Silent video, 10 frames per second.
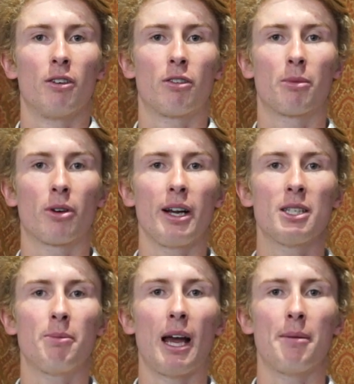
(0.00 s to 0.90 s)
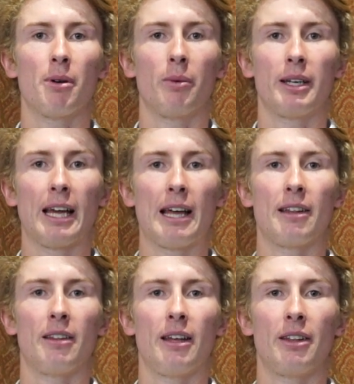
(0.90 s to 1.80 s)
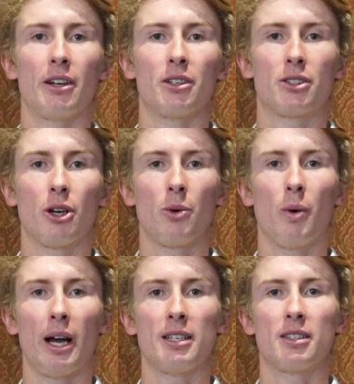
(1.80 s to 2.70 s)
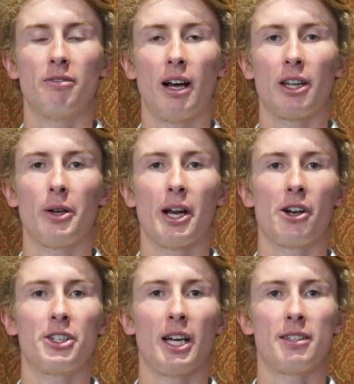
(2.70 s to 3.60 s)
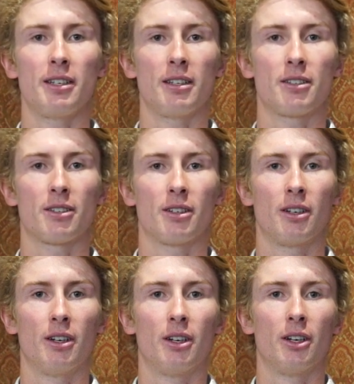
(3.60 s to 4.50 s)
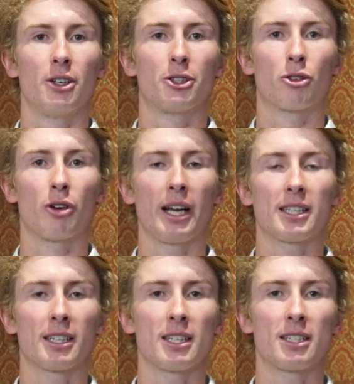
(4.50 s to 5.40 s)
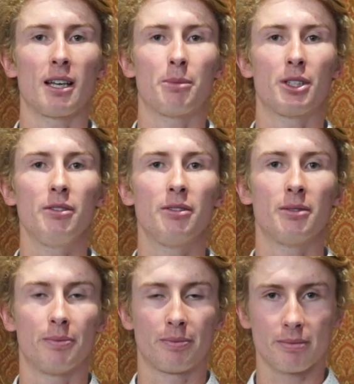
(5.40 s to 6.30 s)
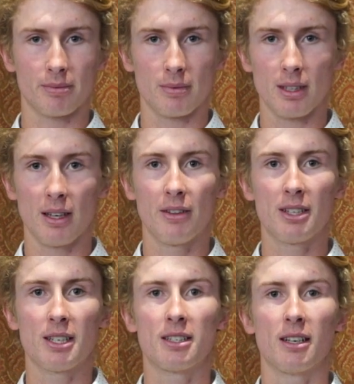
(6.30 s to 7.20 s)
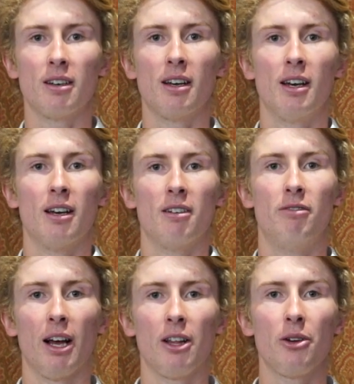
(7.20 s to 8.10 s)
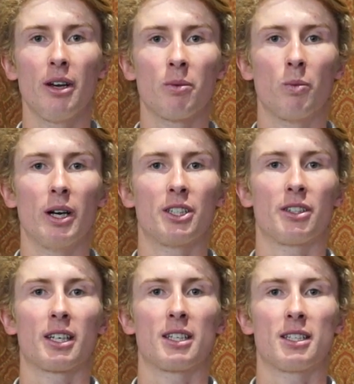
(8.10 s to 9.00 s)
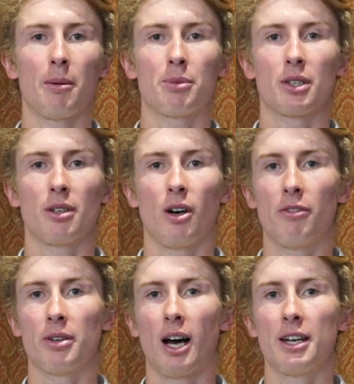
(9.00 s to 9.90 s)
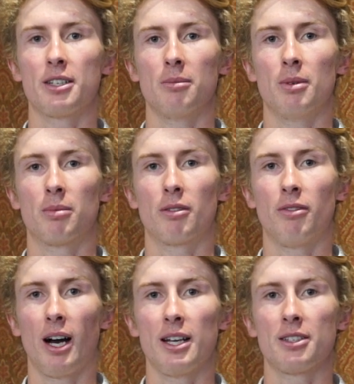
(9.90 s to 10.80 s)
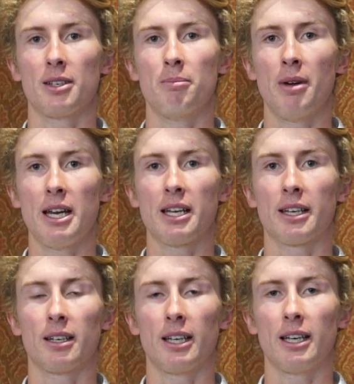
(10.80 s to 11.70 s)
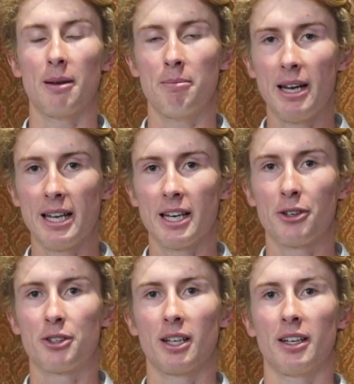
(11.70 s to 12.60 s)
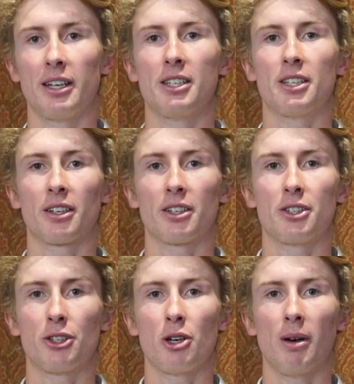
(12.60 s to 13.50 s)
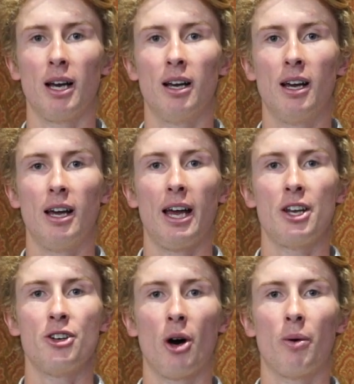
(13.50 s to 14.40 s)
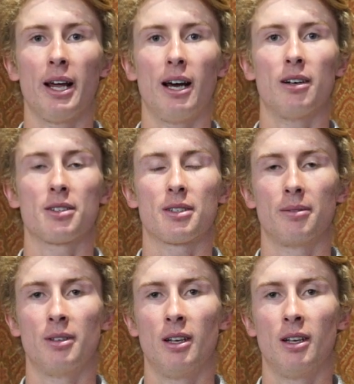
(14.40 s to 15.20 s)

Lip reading: From Green's paper, we gather that there is two ways to value heritage assets. Direct consumption. This is value in which the consumption of an item provides immediate utility to the consumer and no one else.